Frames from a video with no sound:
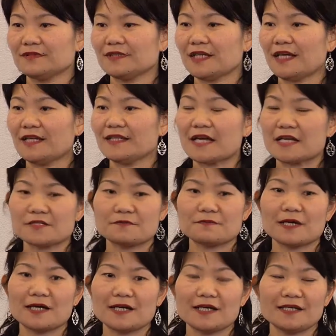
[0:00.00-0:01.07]
And that's
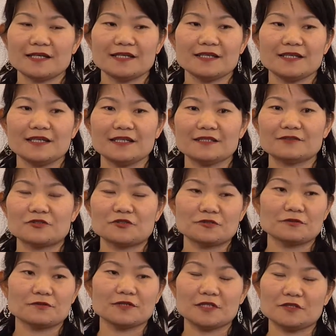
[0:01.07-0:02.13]
why
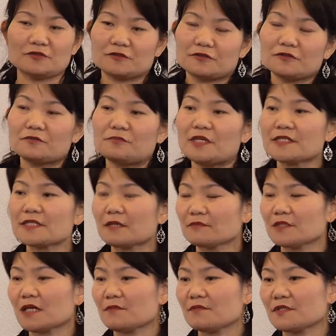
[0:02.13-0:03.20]
it could be
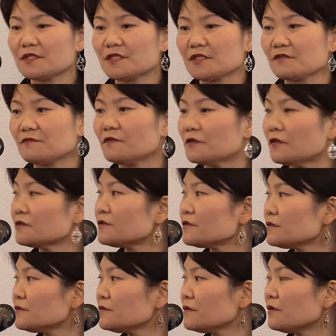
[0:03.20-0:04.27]
sometimes just forgotten,